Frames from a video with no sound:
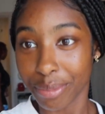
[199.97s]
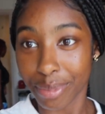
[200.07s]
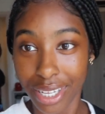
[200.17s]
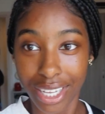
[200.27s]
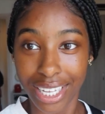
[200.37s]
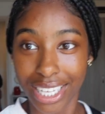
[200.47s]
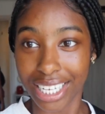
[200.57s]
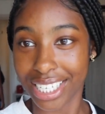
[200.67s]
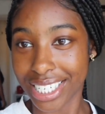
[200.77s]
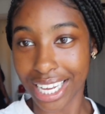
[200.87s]
But,
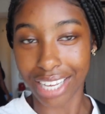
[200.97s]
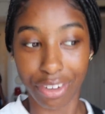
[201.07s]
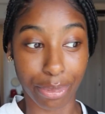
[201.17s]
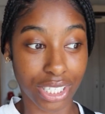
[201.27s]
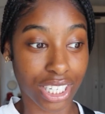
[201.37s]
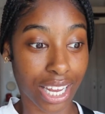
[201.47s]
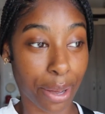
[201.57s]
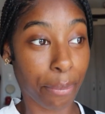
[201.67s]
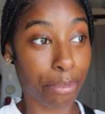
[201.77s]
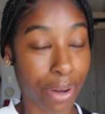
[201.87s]
yeah, it's not giving much
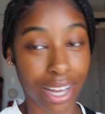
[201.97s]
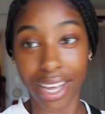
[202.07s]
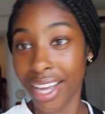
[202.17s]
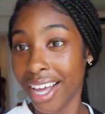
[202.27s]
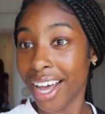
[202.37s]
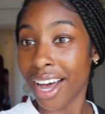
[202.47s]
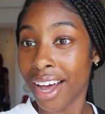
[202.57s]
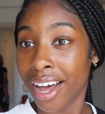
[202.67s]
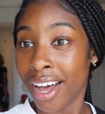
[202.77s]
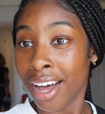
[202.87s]
today, but
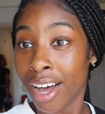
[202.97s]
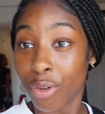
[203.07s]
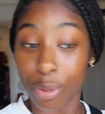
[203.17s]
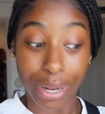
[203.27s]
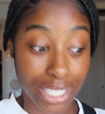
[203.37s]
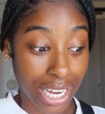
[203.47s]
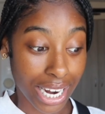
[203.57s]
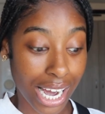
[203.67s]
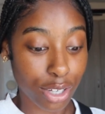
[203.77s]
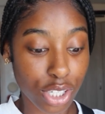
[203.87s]
we're about to
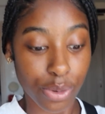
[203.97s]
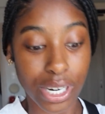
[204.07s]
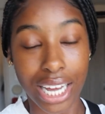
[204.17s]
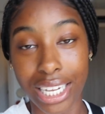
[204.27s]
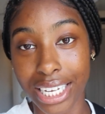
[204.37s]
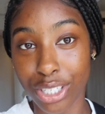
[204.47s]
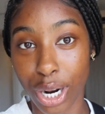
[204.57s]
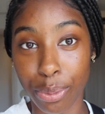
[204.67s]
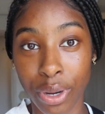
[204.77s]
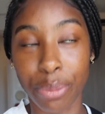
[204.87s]
head out, so we're not late to
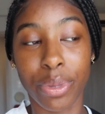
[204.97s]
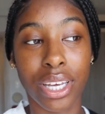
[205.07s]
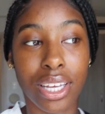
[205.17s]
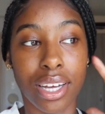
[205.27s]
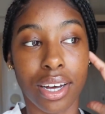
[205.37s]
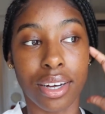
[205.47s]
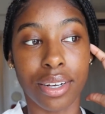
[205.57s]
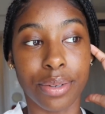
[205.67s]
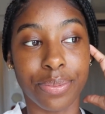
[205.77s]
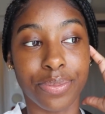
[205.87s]
our appointment.
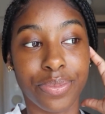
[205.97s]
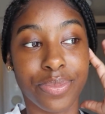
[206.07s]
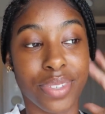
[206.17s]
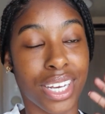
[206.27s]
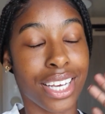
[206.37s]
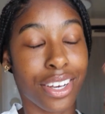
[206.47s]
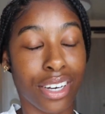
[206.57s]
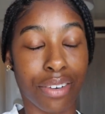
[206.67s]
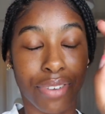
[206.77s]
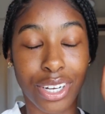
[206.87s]
And yeah,
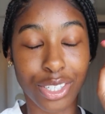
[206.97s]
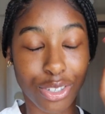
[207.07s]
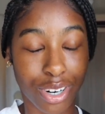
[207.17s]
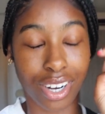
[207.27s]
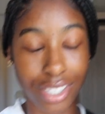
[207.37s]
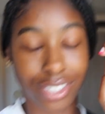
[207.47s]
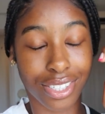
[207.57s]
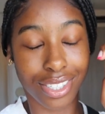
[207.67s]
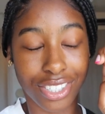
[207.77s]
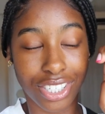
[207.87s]
y'all, fingers
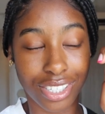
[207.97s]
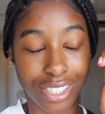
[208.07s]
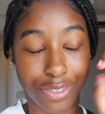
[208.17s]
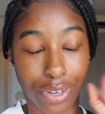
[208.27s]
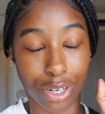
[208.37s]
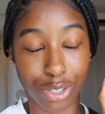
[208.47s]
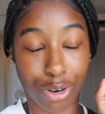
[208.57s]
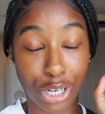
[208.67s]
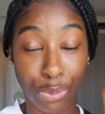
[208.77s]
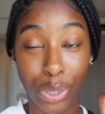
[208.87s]
crossed. Jesus, fingers
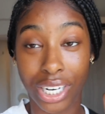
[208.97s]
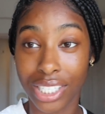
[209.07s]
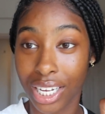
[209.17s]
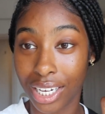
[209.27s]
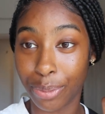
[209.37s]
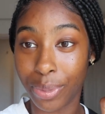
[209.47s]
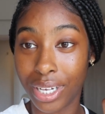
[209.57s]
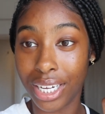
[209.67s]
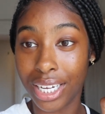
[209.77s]
crossed, prayers up.